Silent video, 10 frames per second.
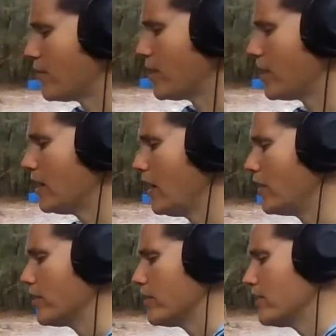we can
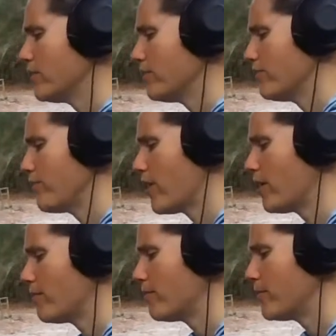learn
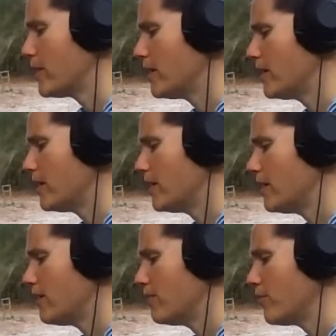from
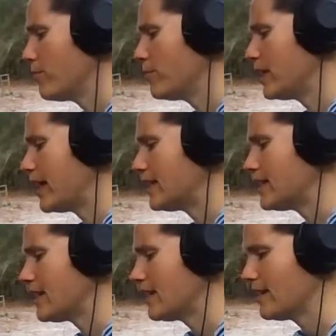
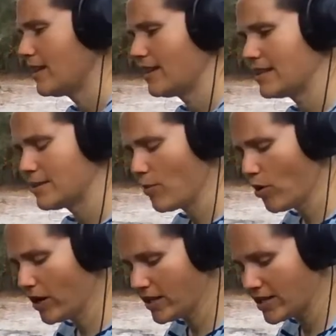planting. And this
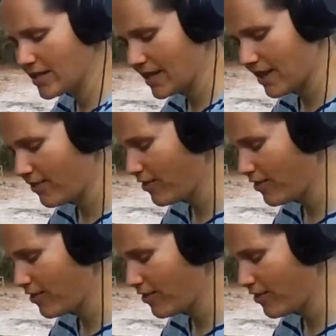morning, just to give